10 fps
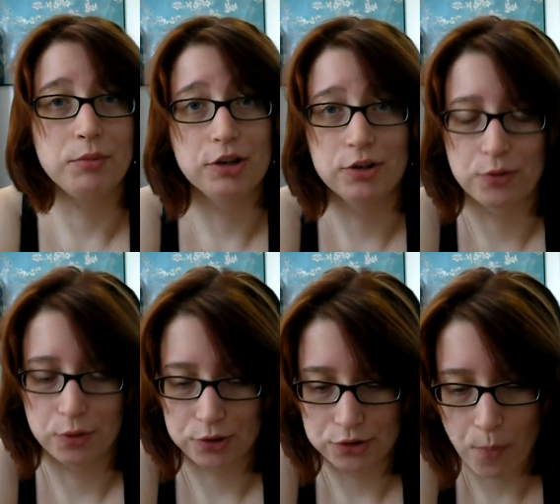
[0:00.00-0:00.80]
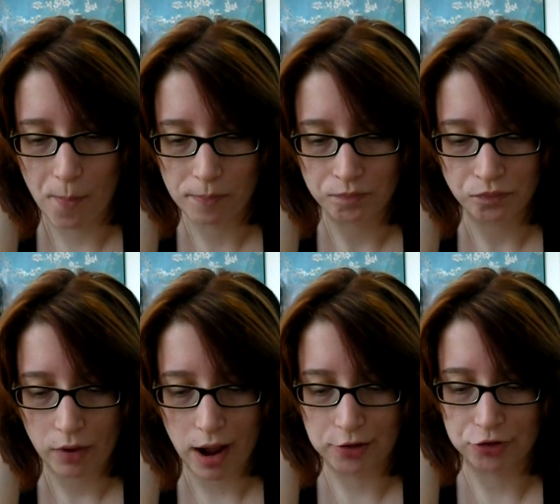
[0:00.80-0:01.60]
And I'm eating an orange.
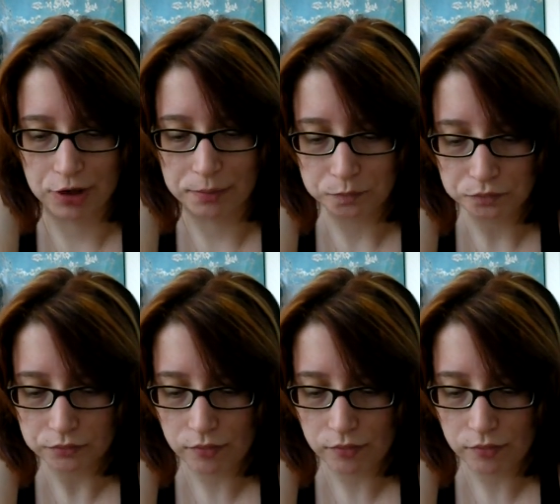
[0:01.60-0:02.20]
Actually,